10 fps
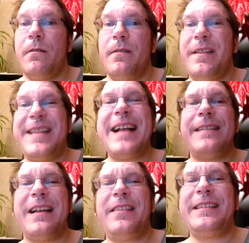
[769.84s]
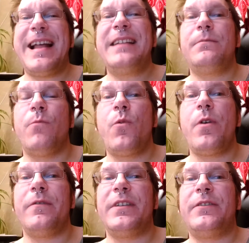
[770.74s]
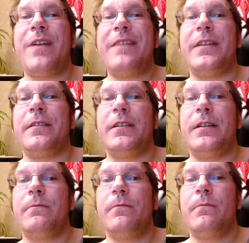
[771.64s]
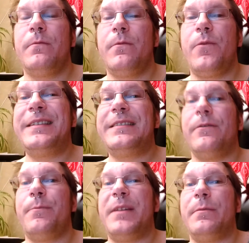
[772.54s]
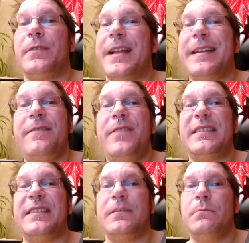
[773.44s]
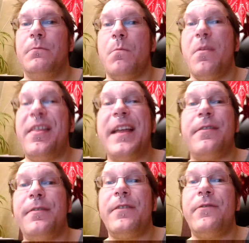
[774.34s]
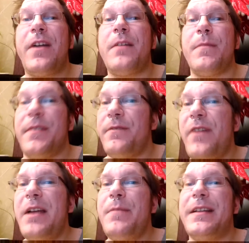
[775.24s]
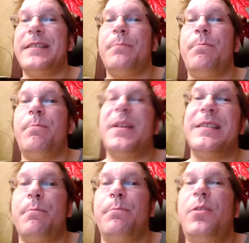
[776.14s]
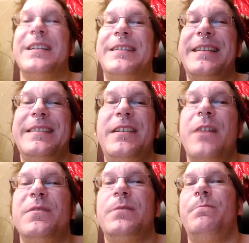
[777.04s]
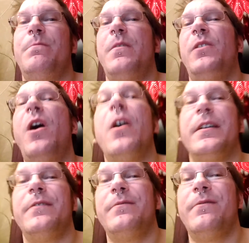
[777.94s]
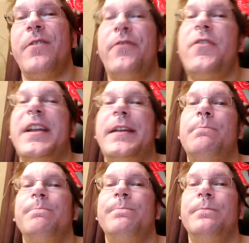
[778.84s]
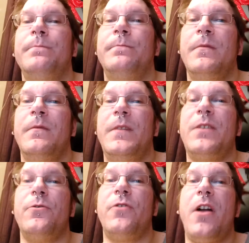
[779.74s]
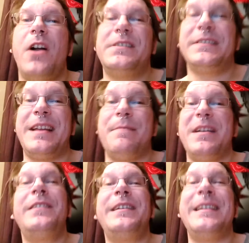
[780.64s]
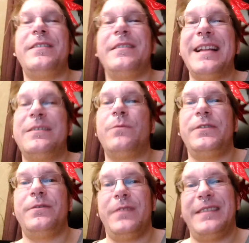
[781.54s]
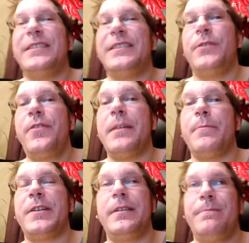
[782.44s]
Then I think that's more of a driving reason for people to get EVs than the environment. The environment is a plus. It just comes along for free. Your conscience can be clean if that's your thing. But